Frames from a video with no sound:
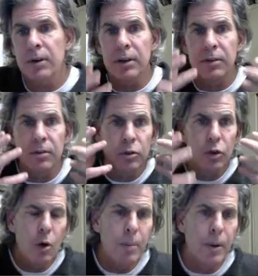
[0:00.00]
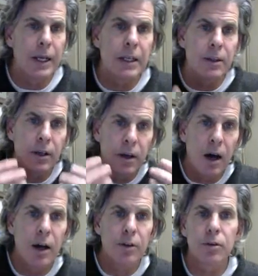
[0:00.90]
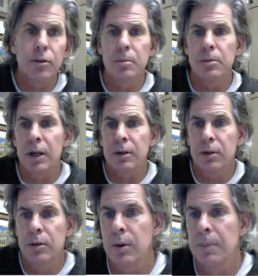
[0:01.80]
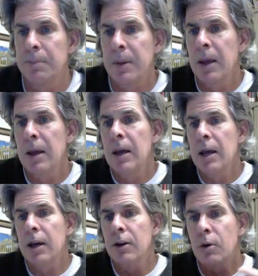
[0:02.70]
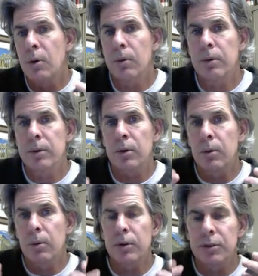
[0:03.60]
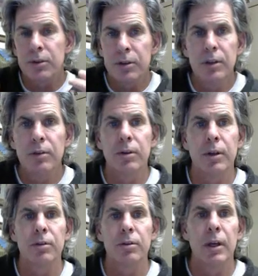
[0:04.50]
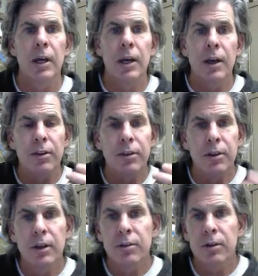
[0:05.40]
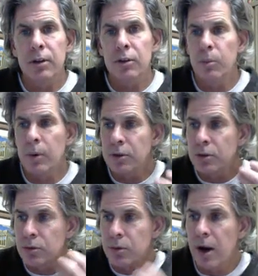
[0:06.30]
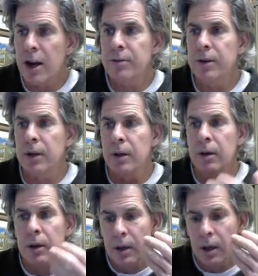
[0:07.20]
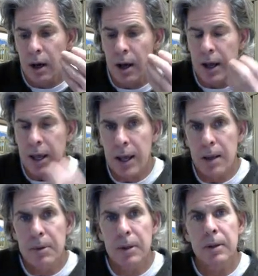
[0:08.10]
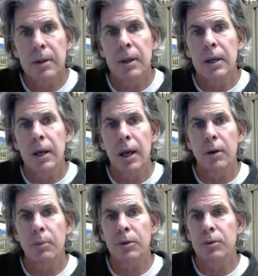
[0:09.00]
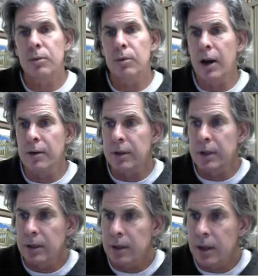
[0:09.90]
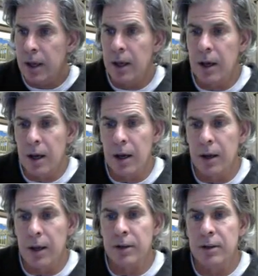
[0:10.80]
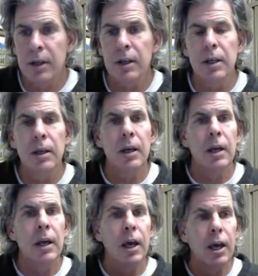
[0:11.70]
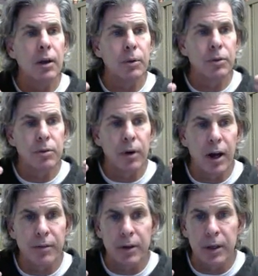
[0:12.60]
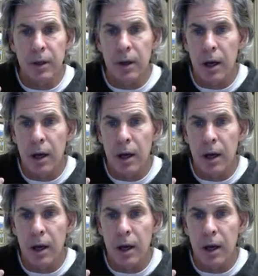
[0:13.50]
he's nobody. The gods are subjected to him. And the chorus sees this. This is what's driving Haman, and what's driving Antigone, and what's driving,